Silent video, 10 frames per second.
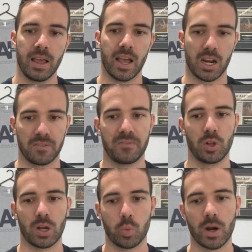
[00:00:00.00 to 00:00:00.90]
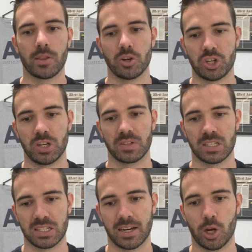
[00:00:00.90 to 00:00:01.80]
And I feel like one of those shifts
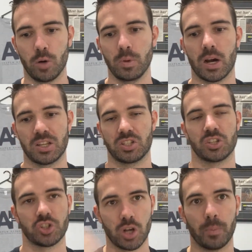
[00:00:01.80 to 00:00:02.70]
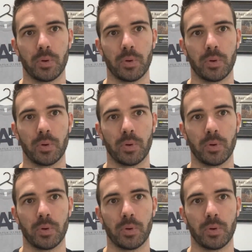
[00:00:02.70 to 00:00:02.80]
that's going to help guys to stop